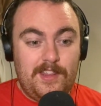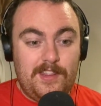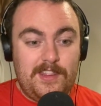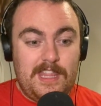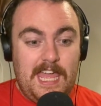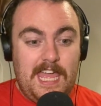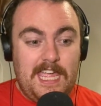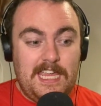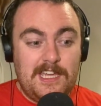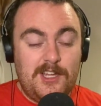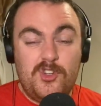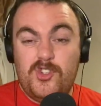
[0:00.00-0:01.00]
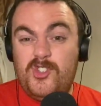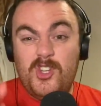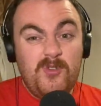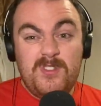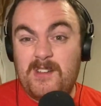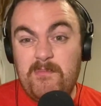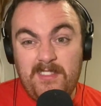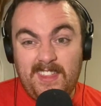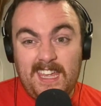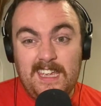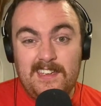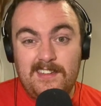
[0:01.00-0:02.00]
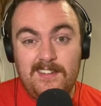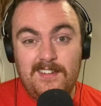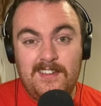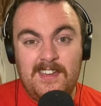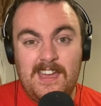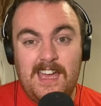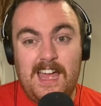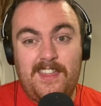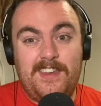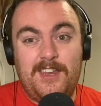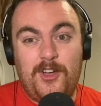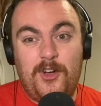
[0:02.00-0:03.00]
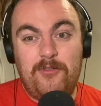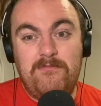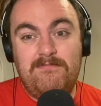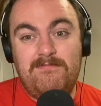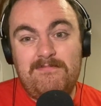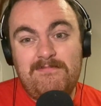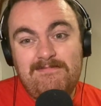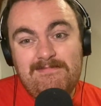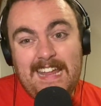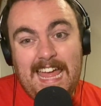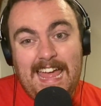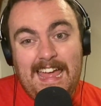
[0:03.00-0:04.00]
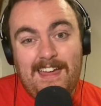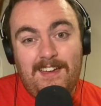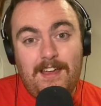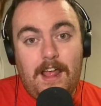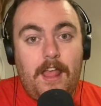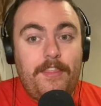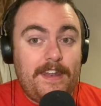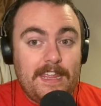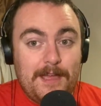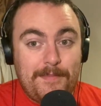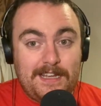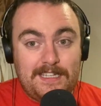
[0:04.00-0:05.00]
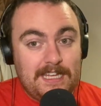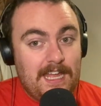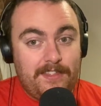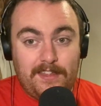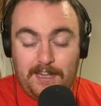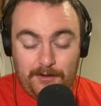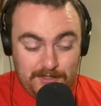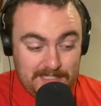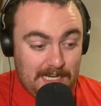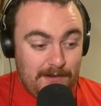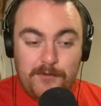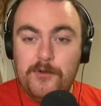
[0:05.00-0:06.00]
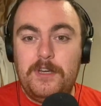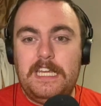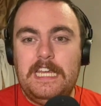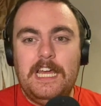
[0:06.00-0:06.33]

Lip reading: They do something, and then they go, nah. And then they get back together. And Sally Rooney